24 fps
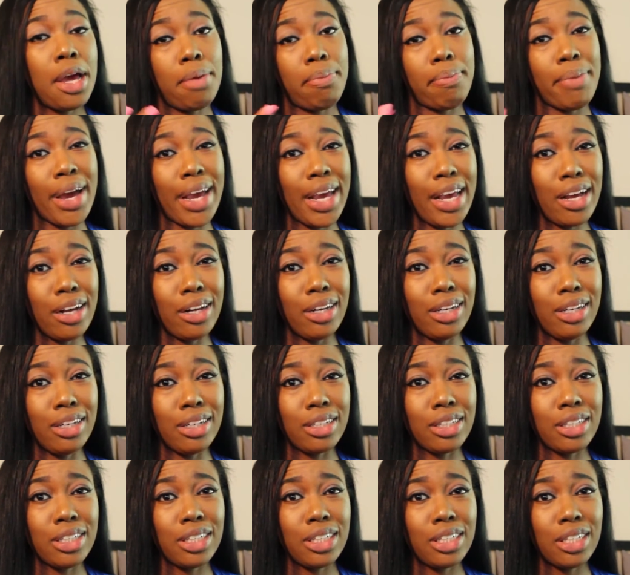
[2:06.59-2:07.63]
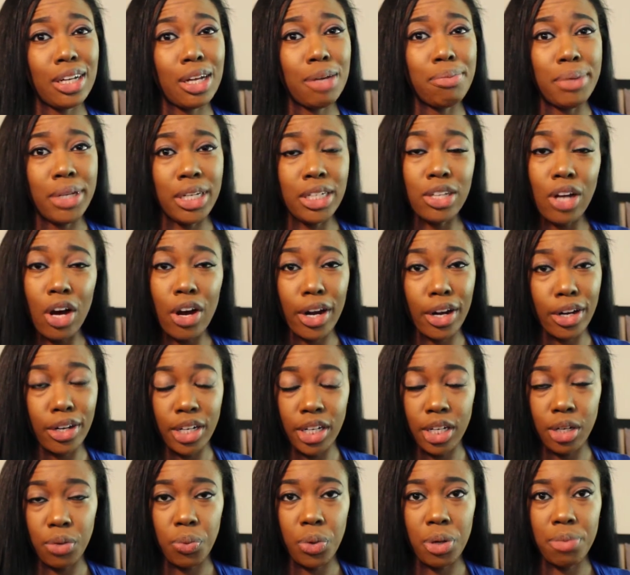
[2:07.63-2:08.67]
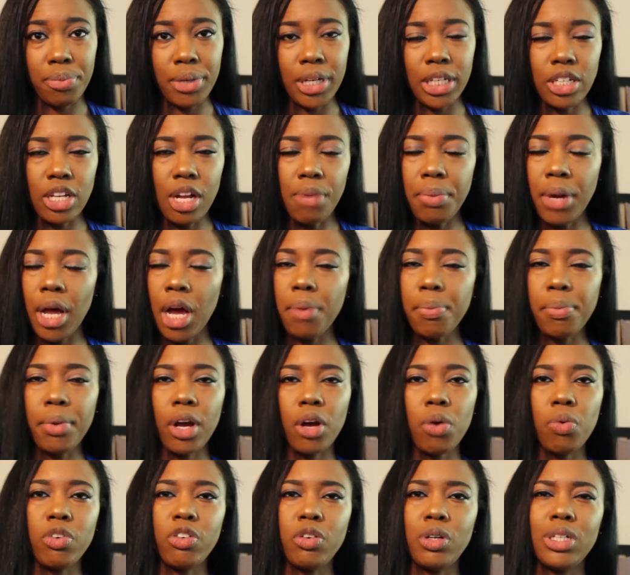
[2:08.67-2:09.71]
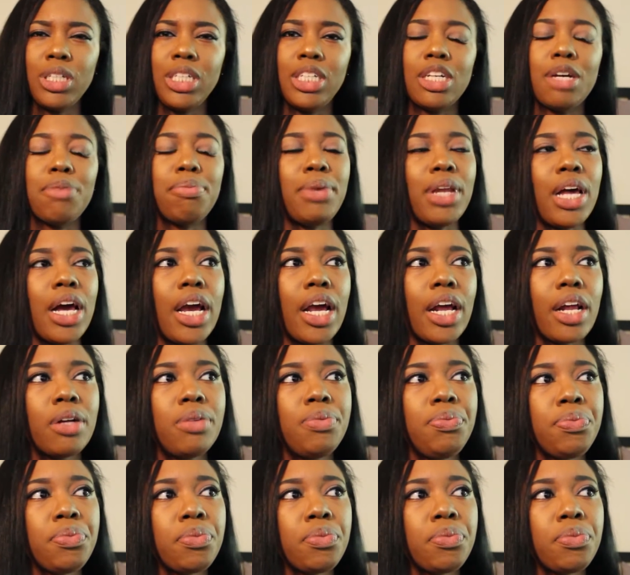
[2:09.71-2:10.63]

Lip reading: my hair looks a bit darker than the 1B. So I'm like, I'm gonna go with jet black.